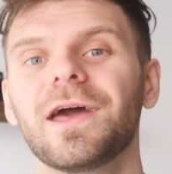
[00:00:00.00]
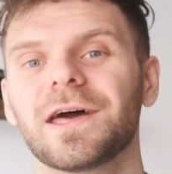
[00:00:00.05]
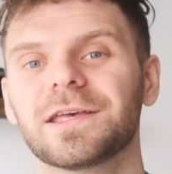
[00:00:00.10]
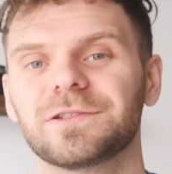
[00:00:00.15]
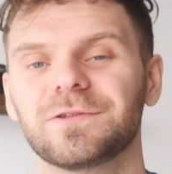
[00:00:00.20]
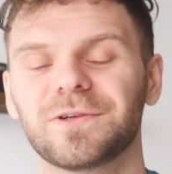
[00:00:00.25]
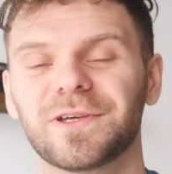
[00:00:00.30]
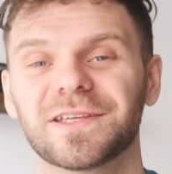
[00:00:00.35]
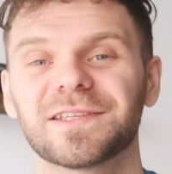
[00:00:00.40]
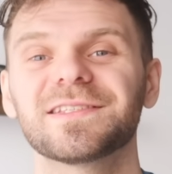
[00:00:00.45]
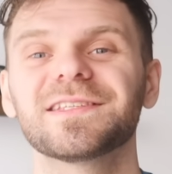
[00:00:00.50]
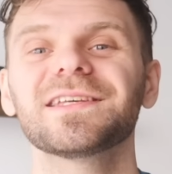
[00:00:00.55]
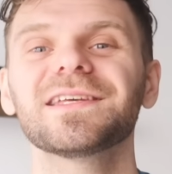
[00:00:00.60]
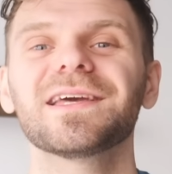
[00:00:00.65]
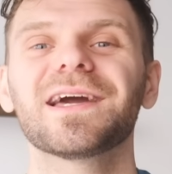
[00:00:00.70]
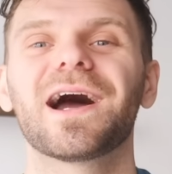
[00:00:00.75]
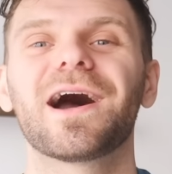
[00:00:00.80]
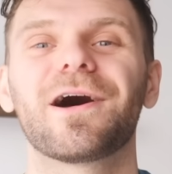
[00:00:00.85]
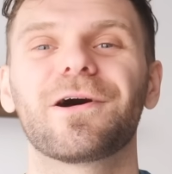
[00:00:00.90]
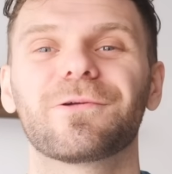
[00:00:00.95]
as you can
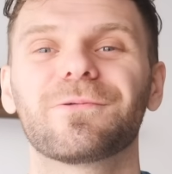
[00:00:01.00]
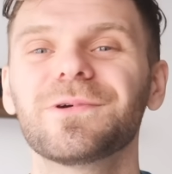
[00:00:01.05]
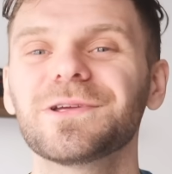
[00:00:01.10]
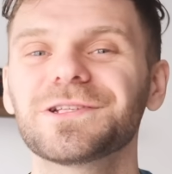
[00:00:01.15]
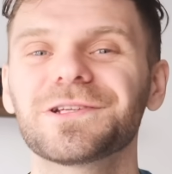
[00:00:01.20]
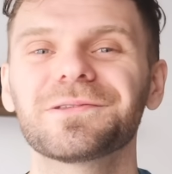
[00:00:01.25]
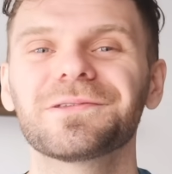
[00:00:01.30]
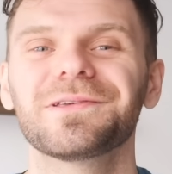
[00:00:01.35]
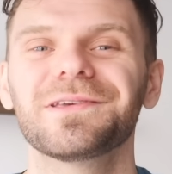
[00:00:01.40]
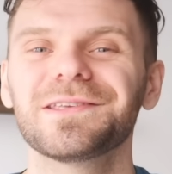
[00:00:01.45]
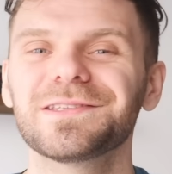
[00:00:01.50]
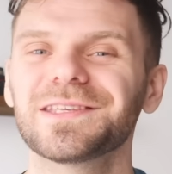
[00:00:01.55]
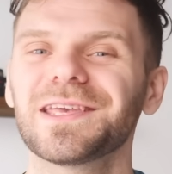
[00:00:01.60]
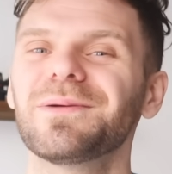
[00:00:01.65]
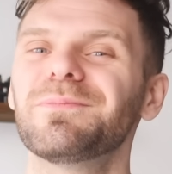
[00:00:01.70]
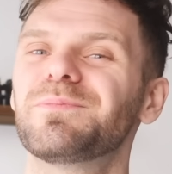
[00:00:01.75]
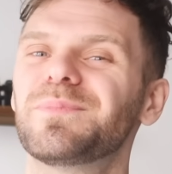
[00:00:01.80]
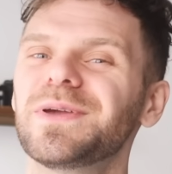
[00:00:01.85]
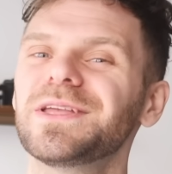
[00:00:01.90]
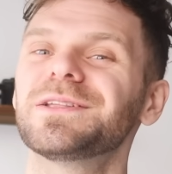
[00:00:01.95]
see, our vision is
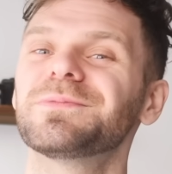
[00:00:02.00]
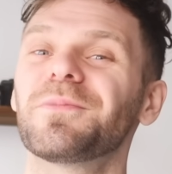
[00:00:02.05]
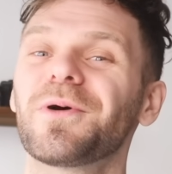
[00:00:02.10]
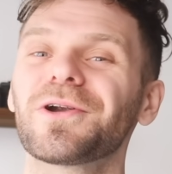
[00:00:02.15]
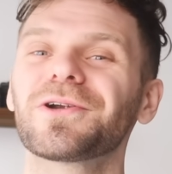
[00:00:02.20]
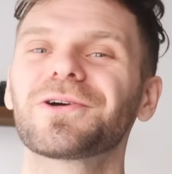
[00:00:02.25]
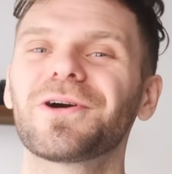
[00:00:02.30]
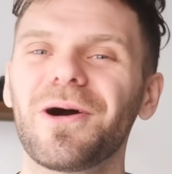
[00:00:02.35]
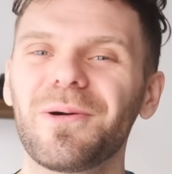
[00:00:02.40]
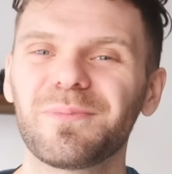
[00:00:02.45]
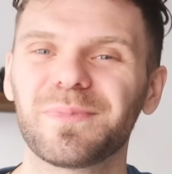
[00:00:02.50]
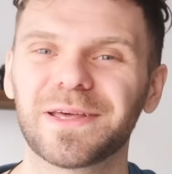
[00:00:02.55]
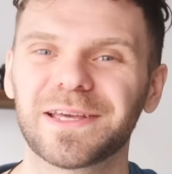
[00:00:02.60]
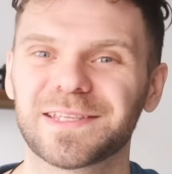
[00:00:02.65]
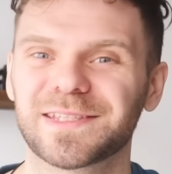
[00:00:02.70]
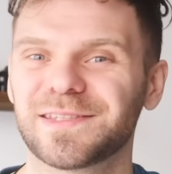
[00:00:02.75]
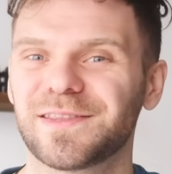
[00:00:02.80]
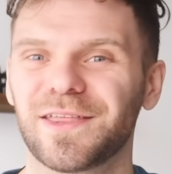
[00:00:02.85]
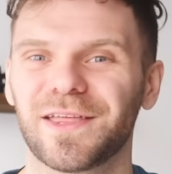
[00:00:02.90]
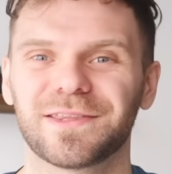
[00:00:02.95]
a bit more
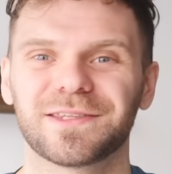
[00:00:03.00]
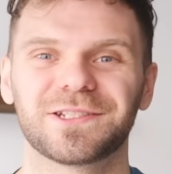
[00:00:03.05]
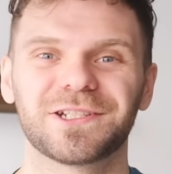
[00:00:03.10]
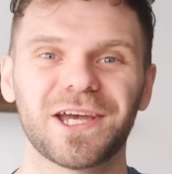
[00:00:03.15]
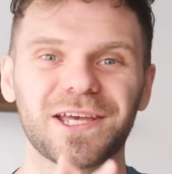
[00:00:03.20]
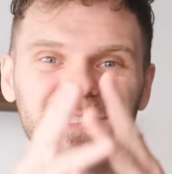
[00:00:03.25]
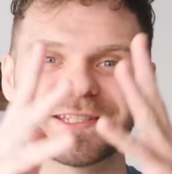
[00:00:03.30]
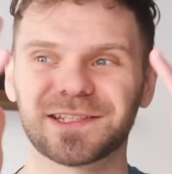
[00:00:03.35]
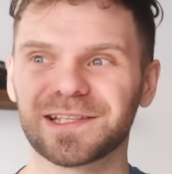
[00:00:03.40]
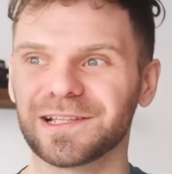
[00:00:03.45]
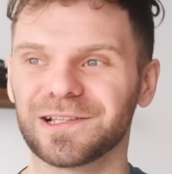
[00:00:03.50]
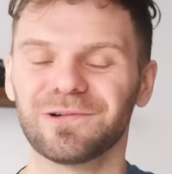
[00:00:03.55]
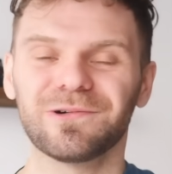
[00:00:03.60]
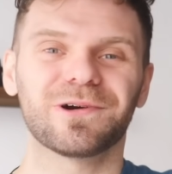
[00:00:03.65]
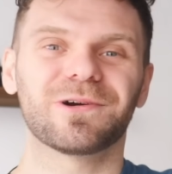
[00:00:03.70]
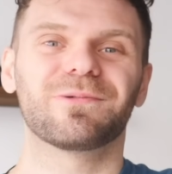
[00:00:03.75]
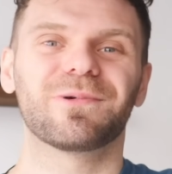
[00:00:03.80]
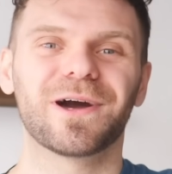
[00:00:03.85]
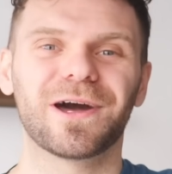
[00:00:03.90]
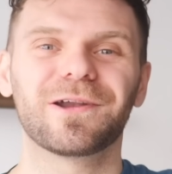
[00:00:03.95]
complex than just
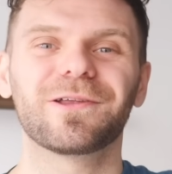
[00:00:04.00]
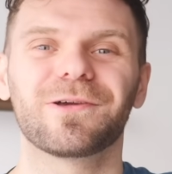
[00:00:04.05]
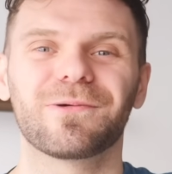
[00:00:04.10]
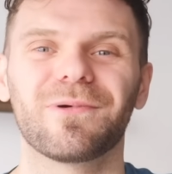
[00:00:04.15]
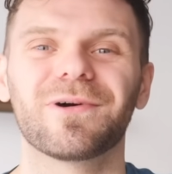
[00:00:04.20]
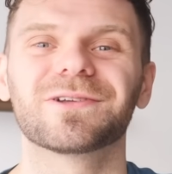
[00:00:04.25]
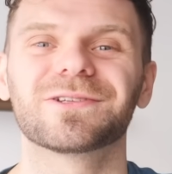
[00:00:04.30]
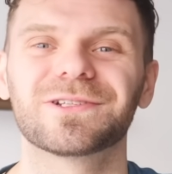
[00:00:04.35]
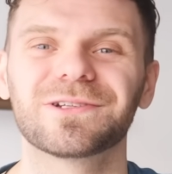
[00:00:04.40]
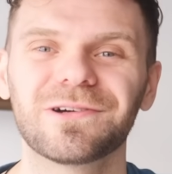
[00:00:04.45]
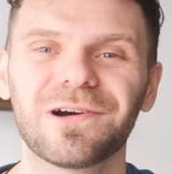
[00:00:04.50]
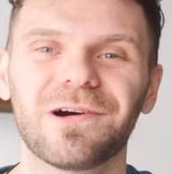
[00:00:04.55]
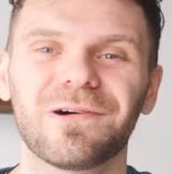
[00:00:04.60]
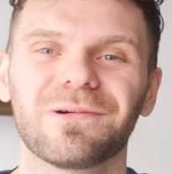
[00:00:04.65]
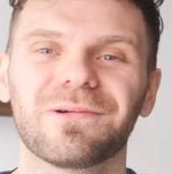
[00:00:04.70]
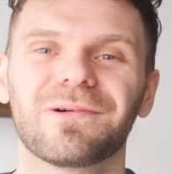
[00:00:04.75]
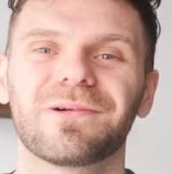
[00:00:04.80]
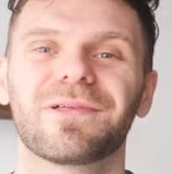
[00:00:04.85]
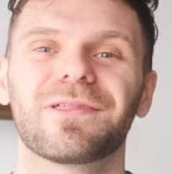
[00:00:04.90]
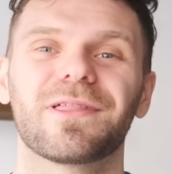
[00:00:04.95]
look where you want to
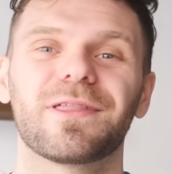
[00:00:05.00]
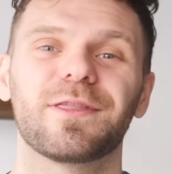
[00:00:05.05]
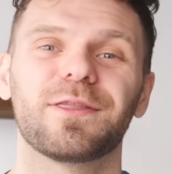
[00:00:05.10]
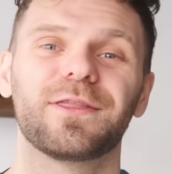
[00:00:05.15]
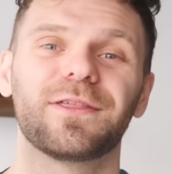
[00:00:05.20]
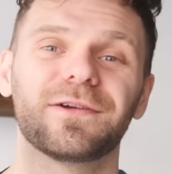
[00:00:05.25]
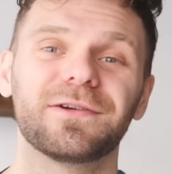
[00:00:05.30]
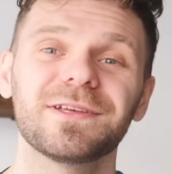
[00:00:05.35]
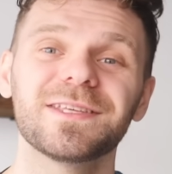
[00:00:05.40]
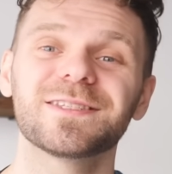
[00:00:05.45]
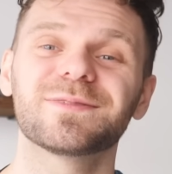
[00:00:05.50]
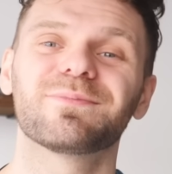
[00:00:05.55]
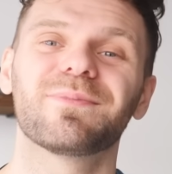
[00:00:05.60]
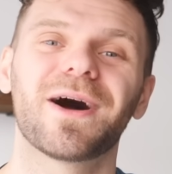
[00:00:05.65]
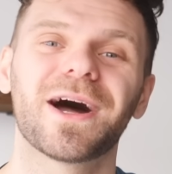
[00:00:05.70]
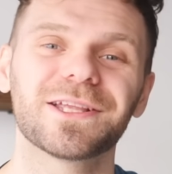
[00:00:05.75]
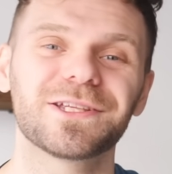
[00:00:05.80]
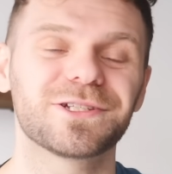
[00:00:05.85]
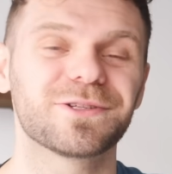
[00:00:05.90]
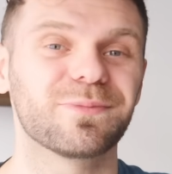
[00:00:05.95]
go. There is
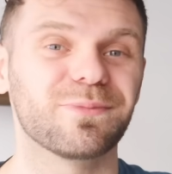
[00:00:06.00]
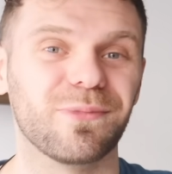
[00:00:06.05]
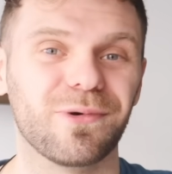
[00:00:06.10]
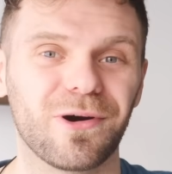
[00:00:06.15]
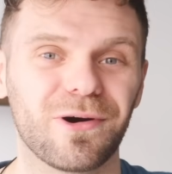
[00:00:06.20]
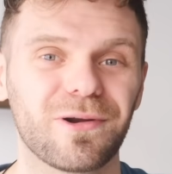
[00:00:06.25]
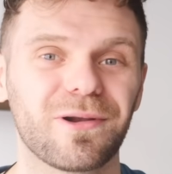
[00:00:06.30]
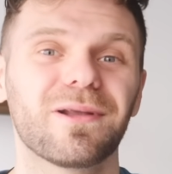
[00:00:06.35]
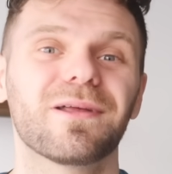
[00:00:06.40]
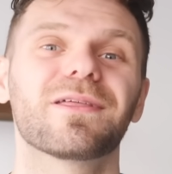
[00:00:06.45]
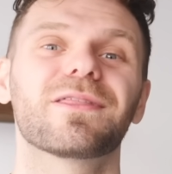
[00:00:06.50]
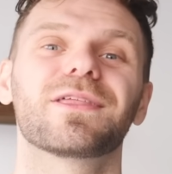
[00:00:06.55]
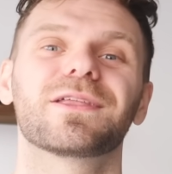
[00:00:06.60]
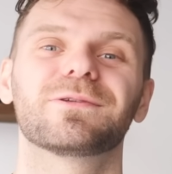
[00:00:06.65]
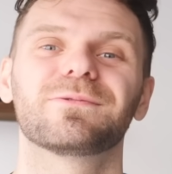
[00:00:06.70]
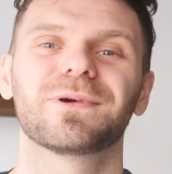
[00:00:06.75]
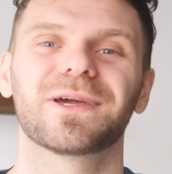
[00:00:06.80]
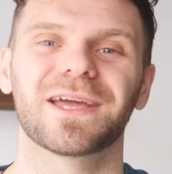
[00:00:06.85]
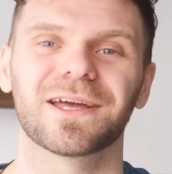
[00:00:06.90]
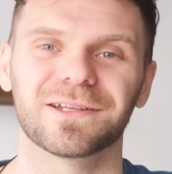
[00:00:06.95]
much more
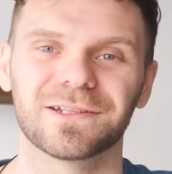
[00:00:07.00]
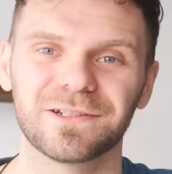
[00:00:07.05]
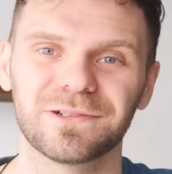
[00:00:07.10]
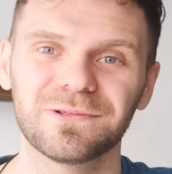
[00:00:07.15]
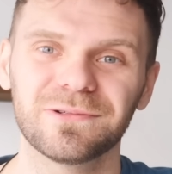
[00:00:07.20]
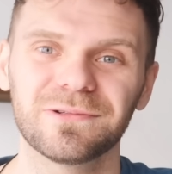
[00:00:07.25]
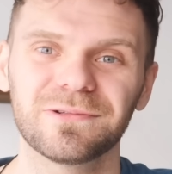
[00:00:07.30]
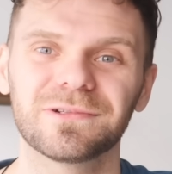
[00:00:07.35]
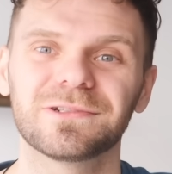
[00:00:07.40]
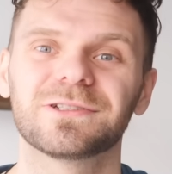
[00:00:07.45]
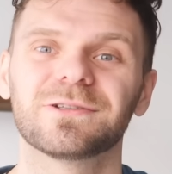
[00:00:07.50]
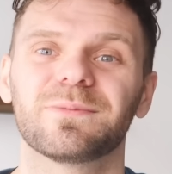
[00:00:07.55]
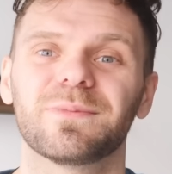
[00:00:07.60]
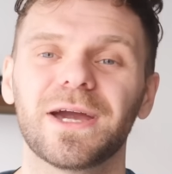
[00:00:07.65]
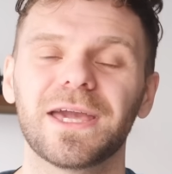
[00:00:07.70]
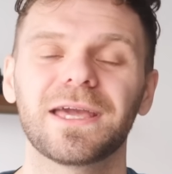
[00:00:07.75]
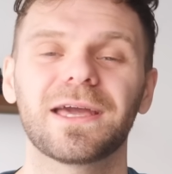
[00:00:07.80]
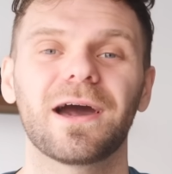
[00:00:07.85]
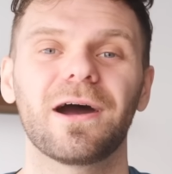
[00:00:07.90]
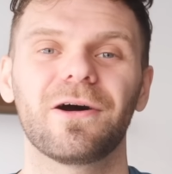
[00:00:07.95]
that we can do to
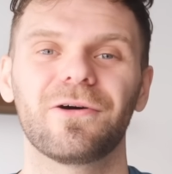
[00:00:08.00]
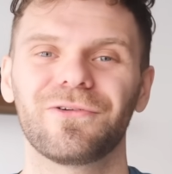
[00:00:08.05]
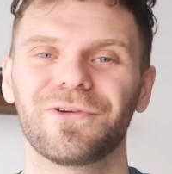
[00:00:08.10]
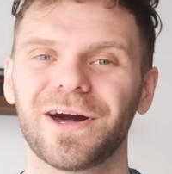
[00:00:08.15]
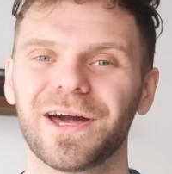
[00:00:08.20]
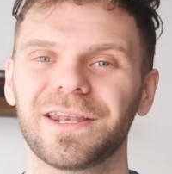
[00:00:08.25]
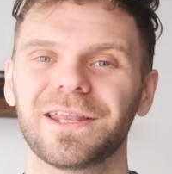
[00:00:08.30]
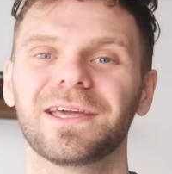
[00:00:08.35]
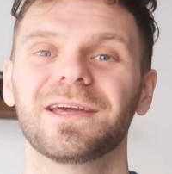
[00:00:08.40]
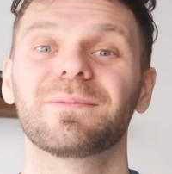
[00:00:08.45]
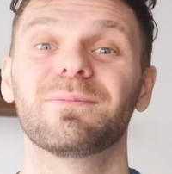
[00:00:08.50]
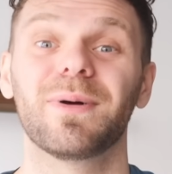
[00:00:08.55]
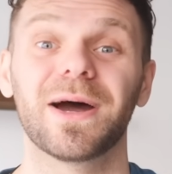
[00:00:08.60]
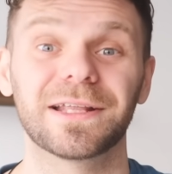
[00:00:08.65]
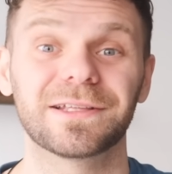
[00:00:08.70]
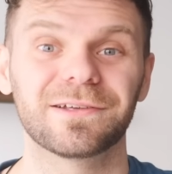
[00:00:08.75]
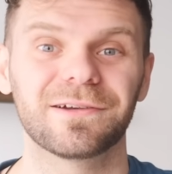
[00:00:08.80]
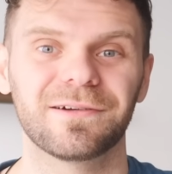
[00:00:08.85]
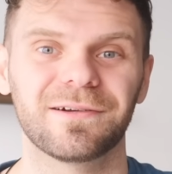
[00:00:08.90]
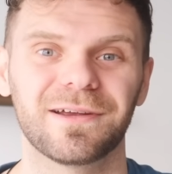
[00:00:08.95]
make our riding
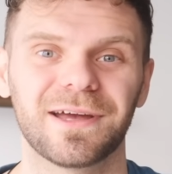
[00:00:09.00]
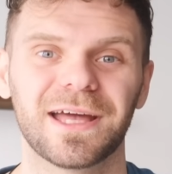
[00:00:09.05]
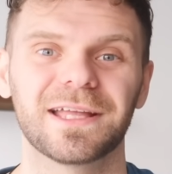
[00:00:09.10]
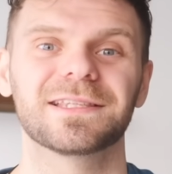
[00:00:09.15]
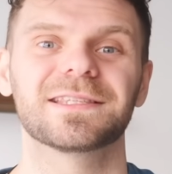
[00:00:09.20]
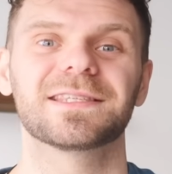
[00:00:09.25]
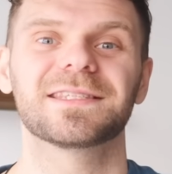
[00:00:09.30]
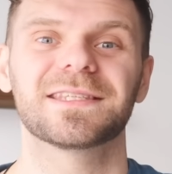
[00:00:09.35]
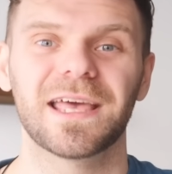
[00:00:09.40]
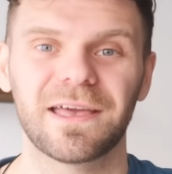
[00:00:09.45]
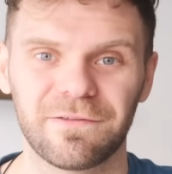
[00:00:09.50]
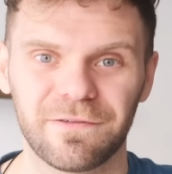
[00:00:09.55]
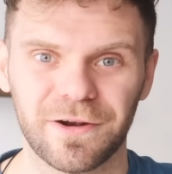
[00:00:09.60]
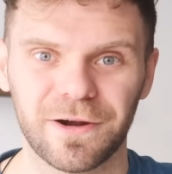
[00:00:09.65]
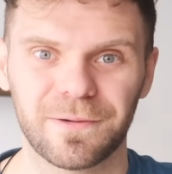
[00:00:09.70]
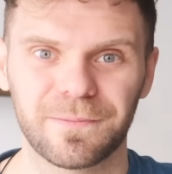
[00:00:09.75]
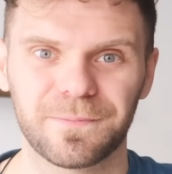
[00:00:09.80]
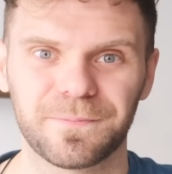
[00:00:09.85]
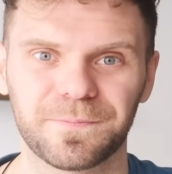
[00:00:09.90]
better and safer.